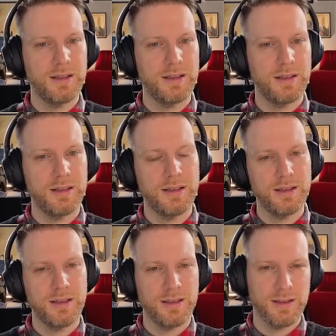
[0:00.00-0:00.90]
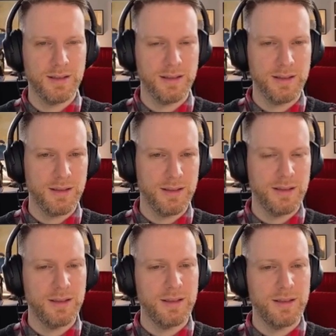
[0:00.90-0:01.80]

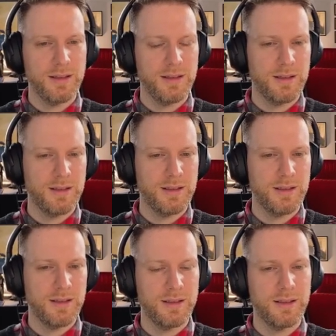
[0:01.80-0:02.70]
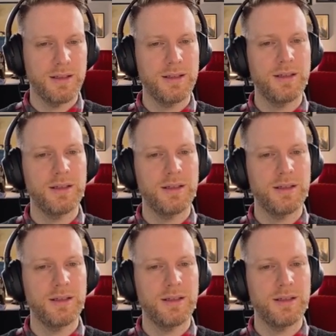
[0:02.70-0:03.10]
This person isn't speaking.